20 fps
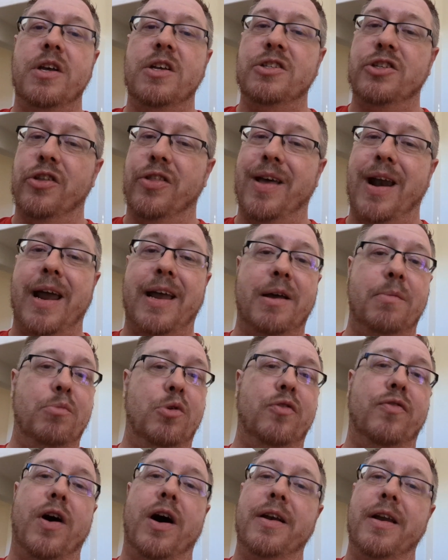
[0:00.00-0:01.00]
so that I can
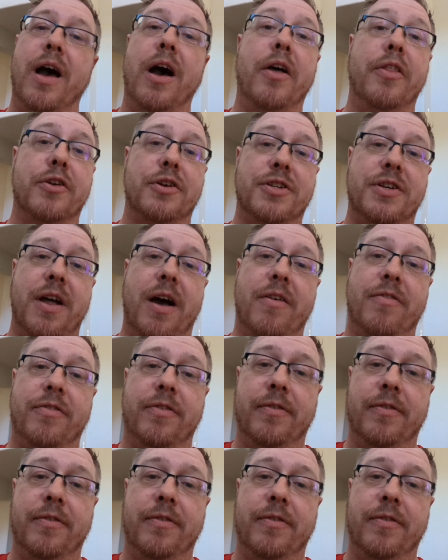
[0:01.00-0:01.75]
move on to other stuff.